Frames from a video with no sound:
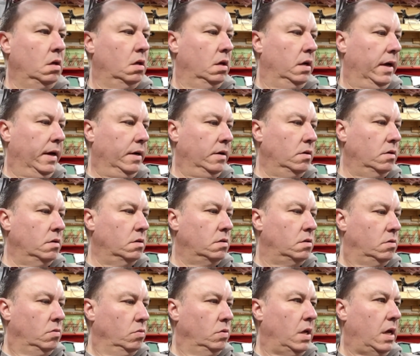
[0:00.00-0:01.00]
And there's
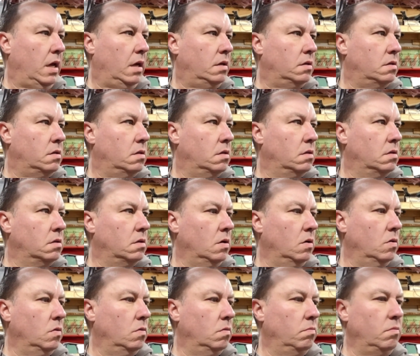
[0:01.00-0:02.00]
2 tanks.
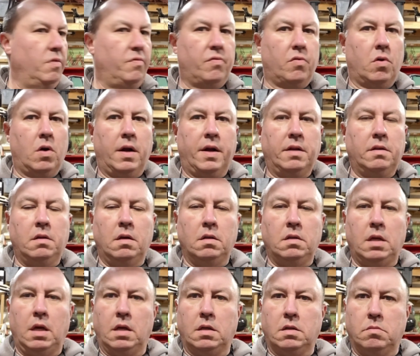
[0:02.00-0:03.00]
So before I get to the
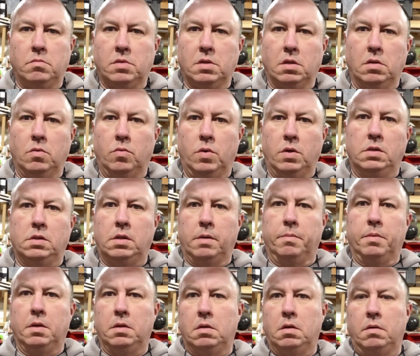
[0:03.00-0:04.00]
tanks, I'm just gonna do one step at
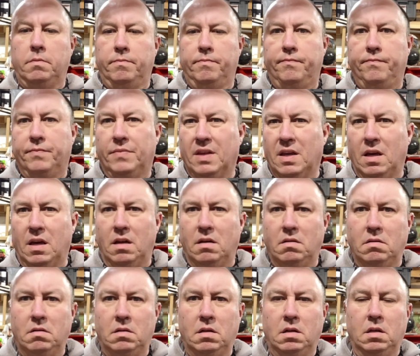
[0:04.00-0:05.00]
a time,
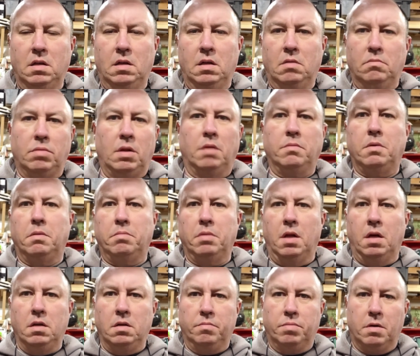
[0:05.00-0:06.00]
and blah blah blah.
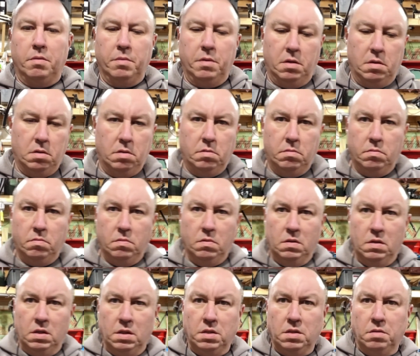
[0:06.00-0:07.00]
You probably
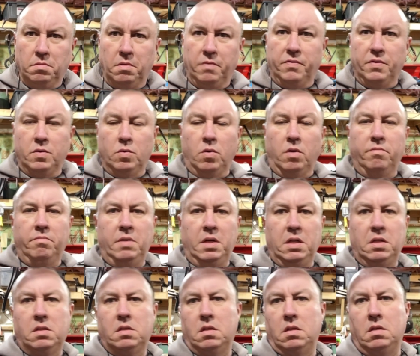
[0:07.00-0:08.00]
listen to me for 12
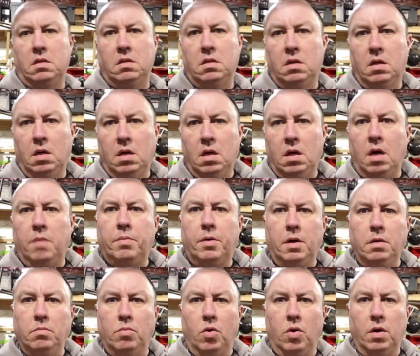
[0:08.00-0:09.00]
minutes, and I'm probably
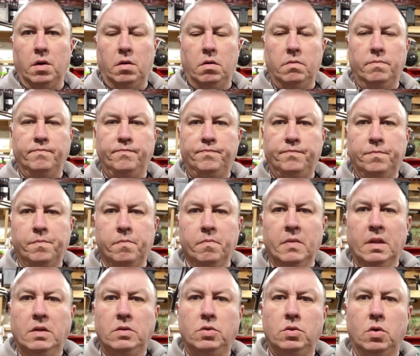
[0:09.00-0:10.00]
boring you.
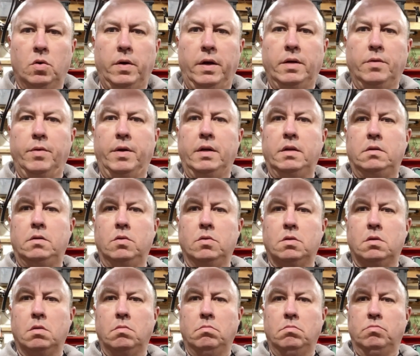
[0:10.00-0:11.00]
So anyway, do
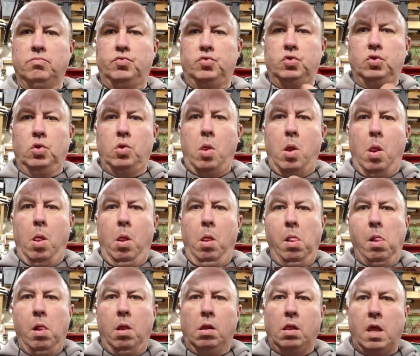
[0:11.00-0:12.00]
some
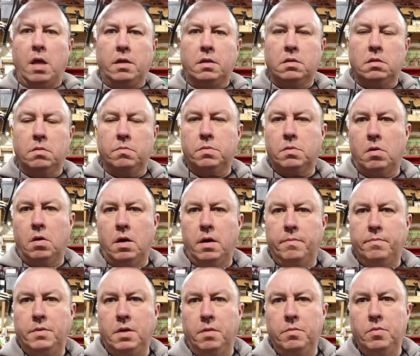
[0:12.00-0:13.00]
like, subscribe,
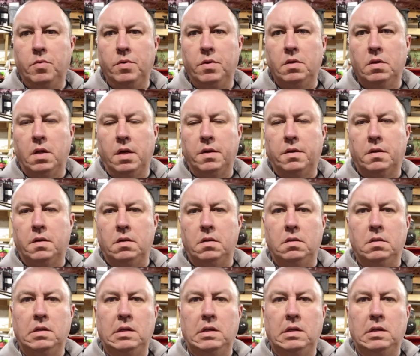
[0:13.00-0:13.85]
tell me what you like, and